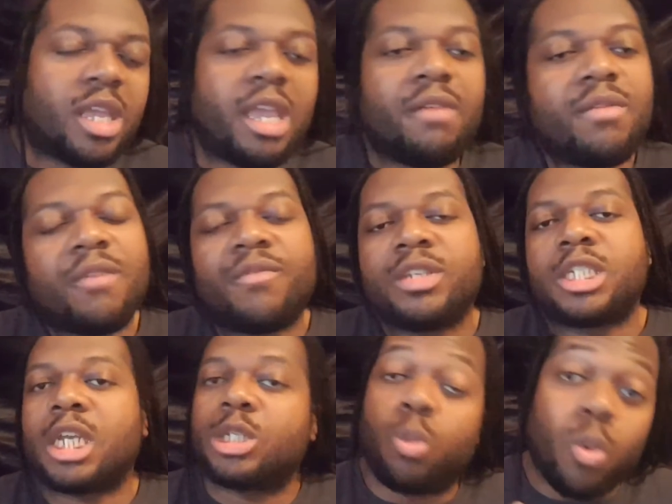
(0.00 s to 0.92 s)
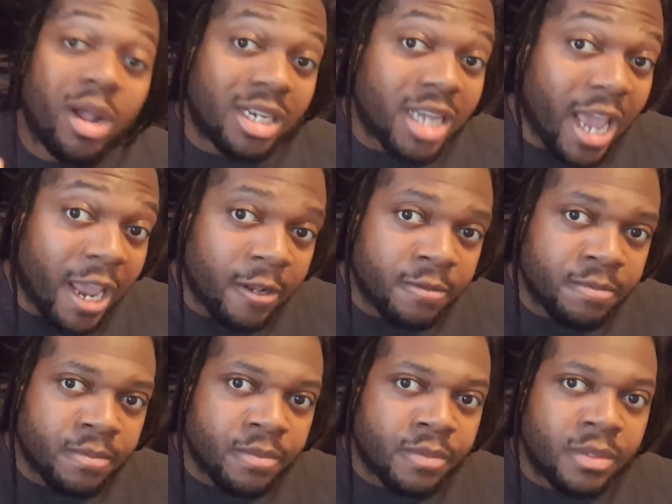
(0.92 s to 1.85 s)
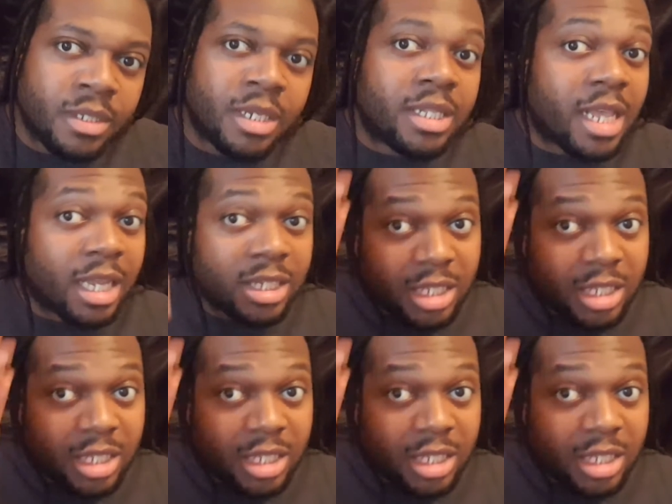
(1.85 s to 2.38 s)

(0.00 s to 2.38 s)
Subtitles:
Even if it's just one date, that's